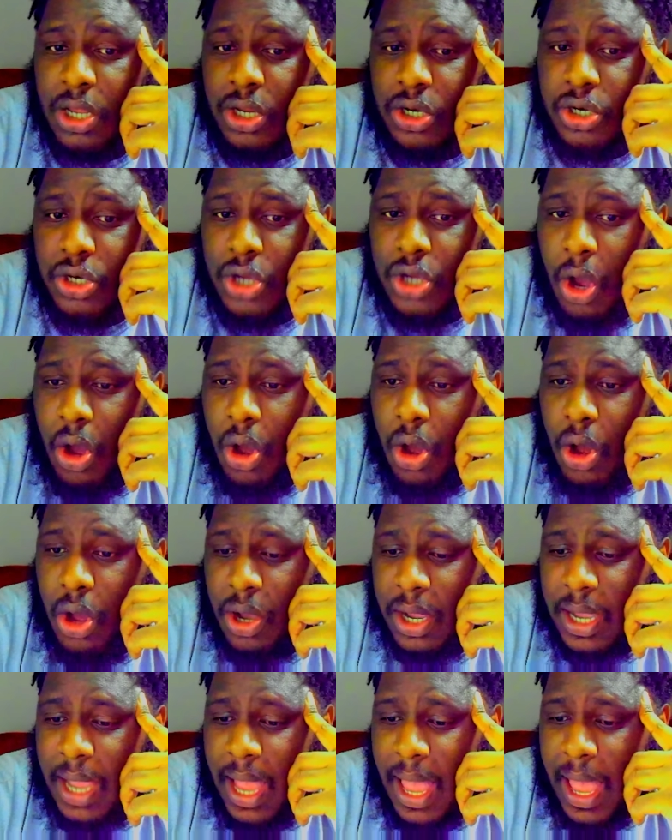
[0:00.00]
Dog
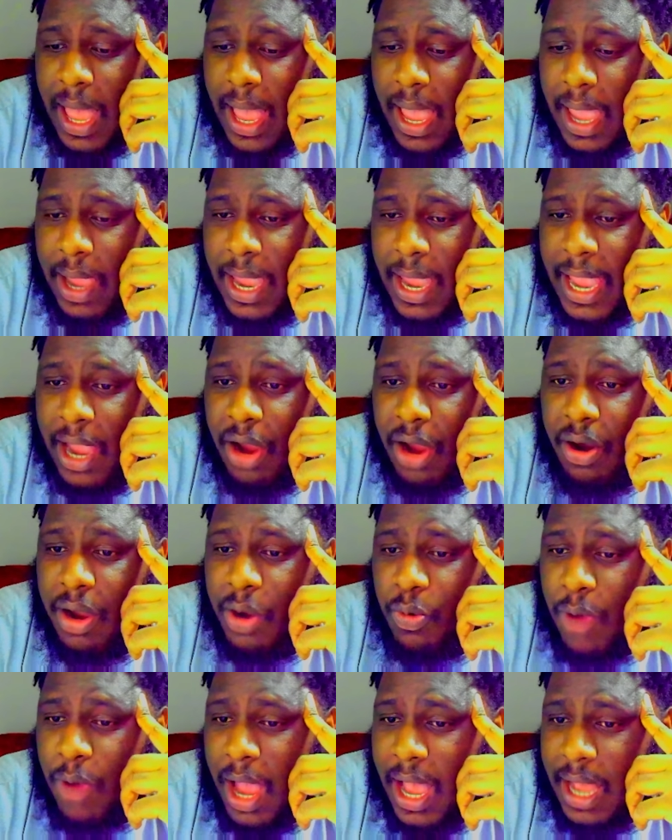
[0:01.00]
guy Aaron
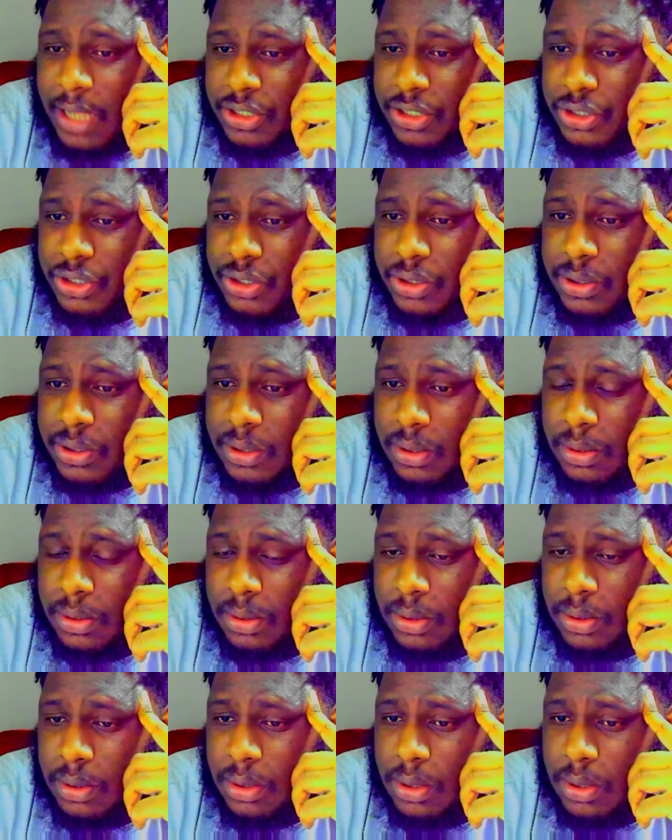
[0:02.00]
Rodgers.
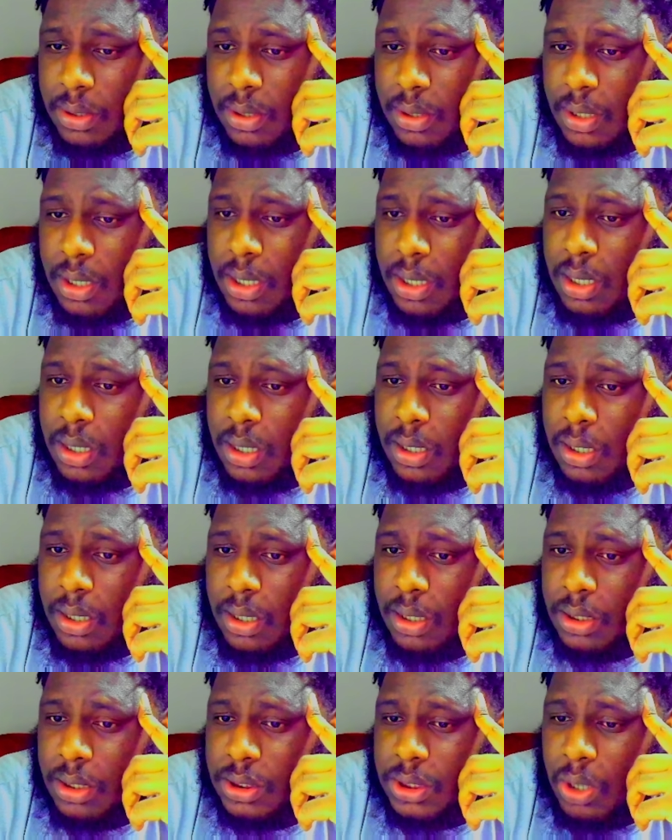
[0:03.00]

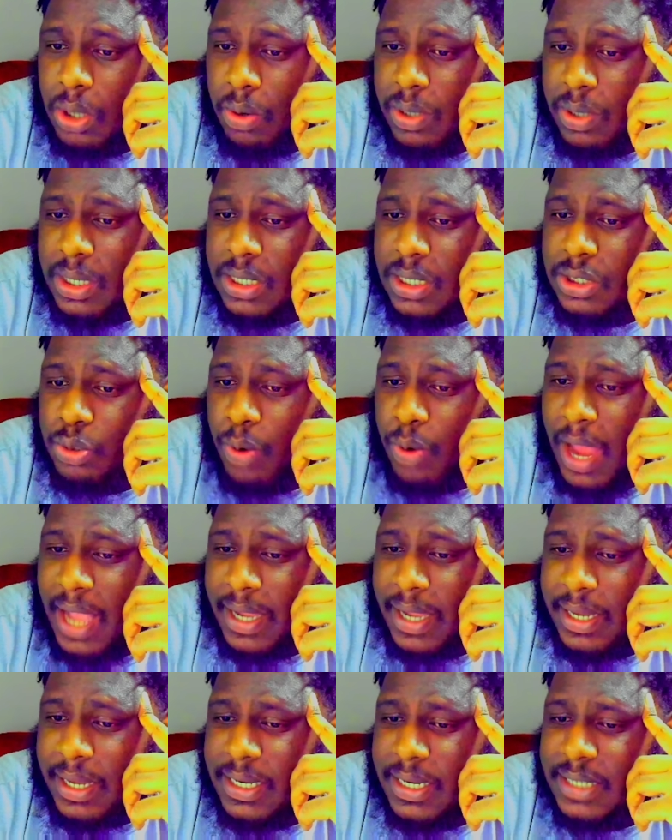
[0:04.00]
So he's
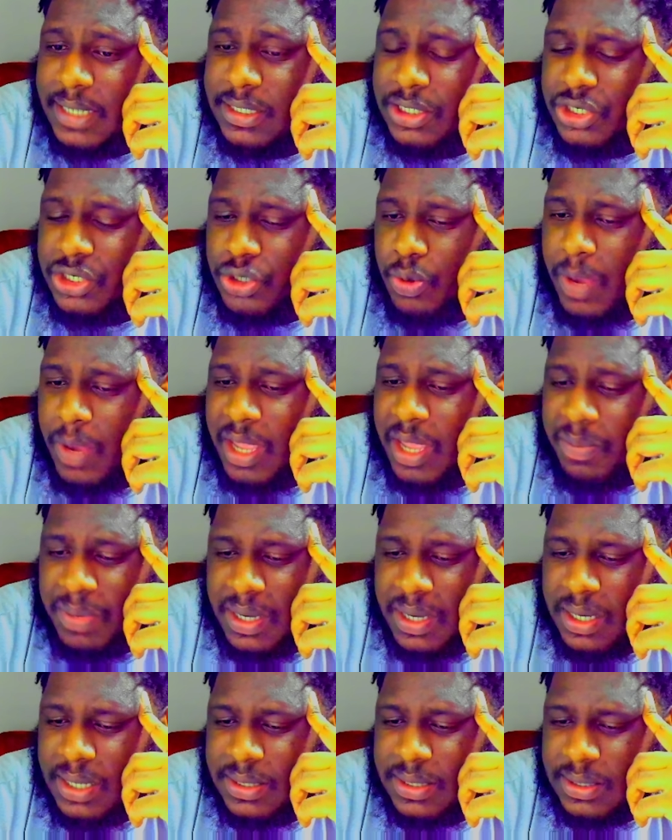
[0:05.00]
rocking. This is 2AP.
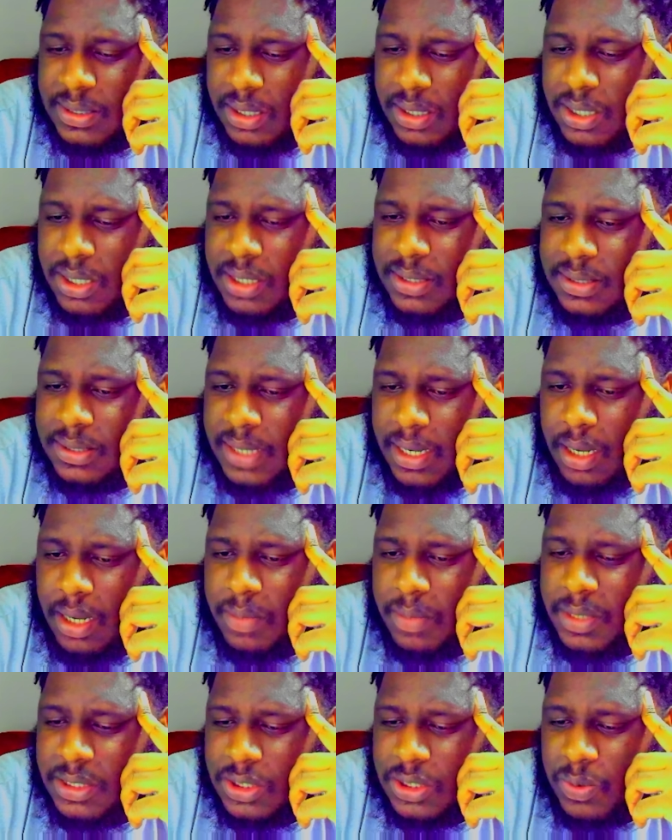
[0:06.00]
This is a good setup.
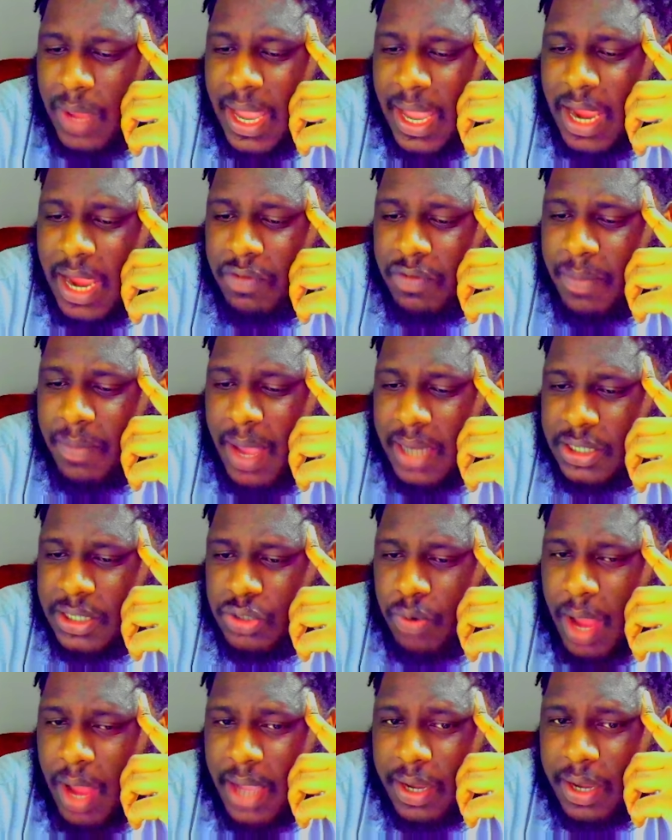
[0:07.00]
This is why everybody's
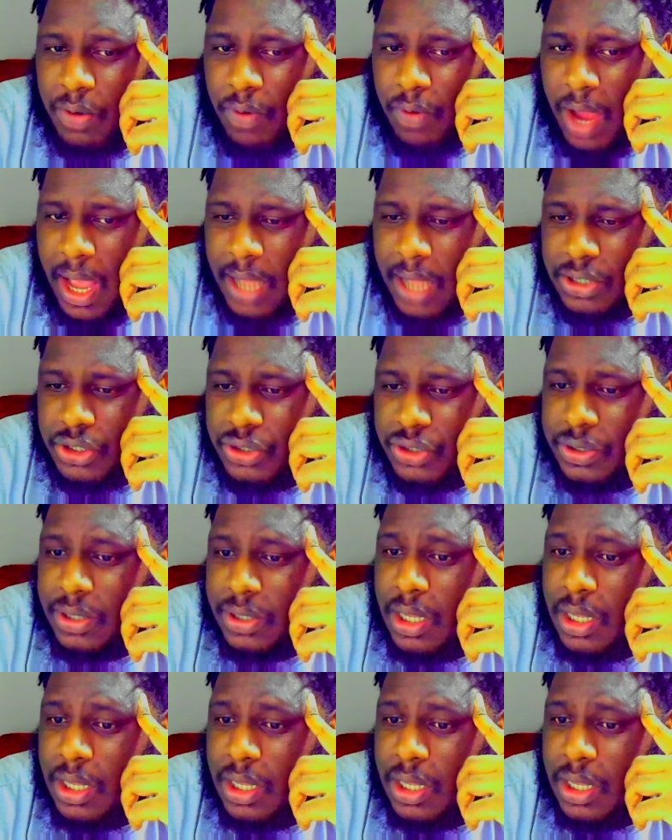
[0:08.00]
rocking Rodgers.